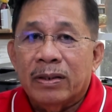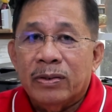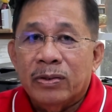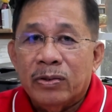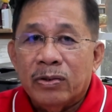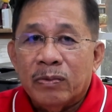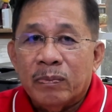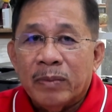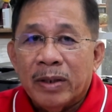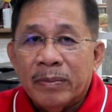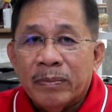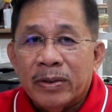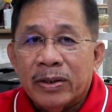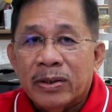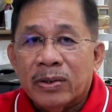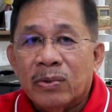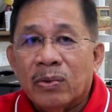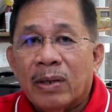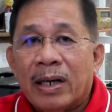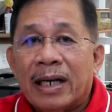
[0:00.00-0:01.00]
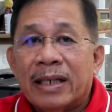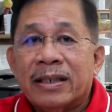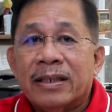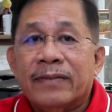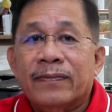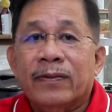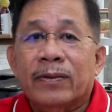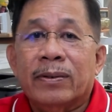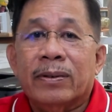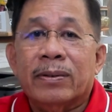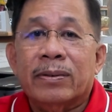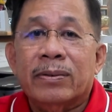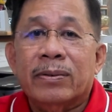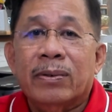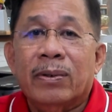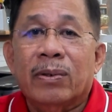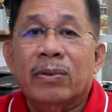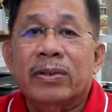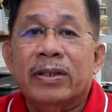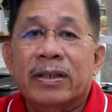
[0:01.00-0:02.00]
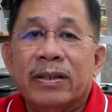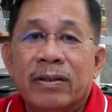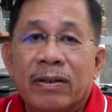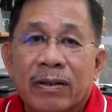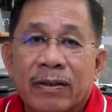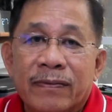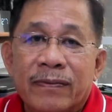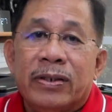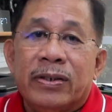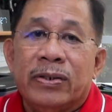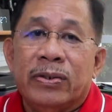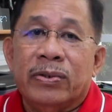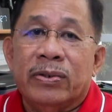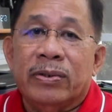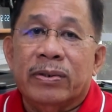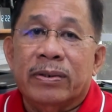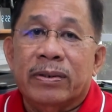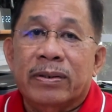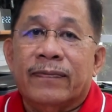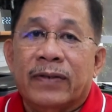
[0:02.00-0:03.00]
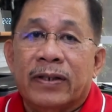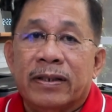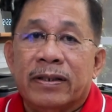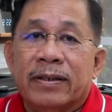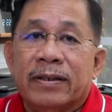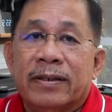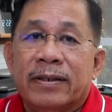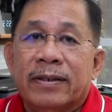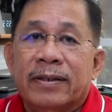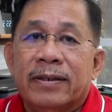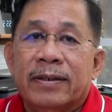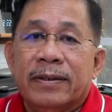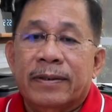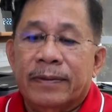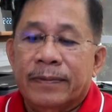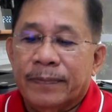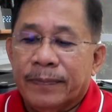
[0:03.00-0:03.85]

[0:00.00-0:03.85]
union members to ask for audit of union funds.